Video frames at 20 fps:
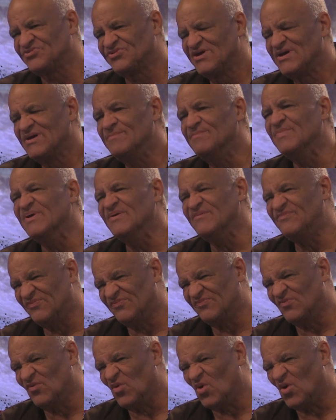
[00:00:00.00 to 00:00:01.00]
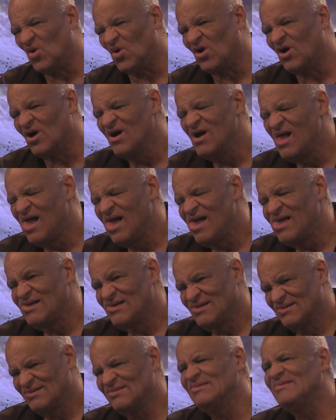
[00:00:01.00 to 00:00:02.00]
before
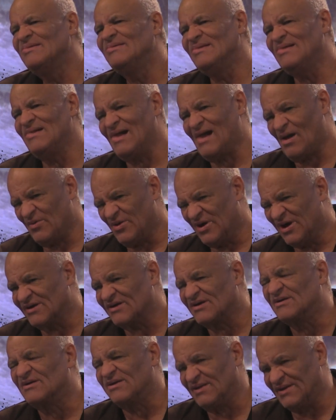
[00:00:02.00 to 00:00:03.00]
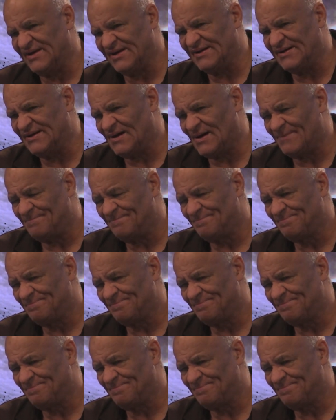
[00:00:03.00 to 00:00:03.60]
I got cleared up.